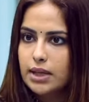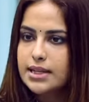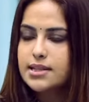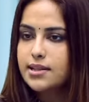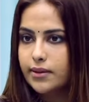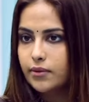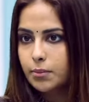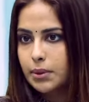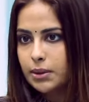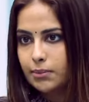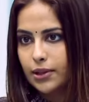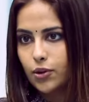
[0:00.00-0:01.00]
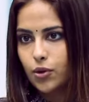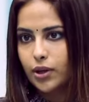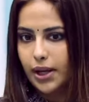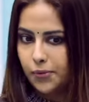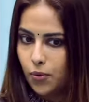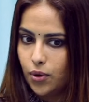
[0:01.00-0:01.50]
That's never been my
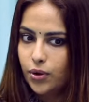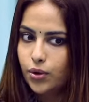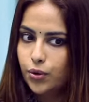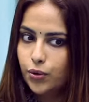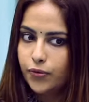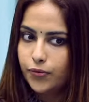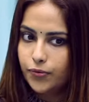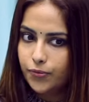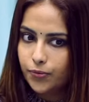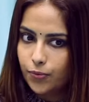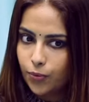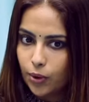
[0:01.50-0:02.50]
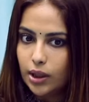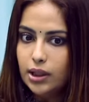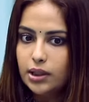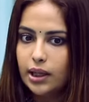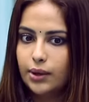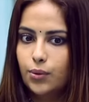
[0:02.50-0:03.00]
thought. I want to do
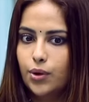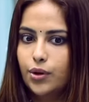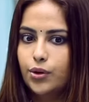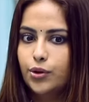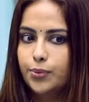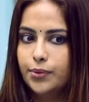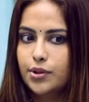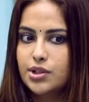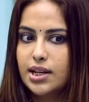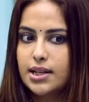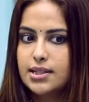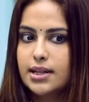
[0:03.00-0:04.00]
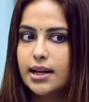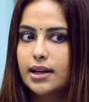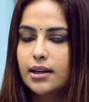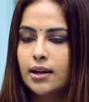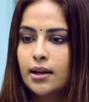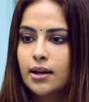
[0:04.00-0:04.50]
work, I want to do projects
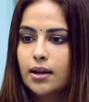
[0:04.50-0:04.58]
that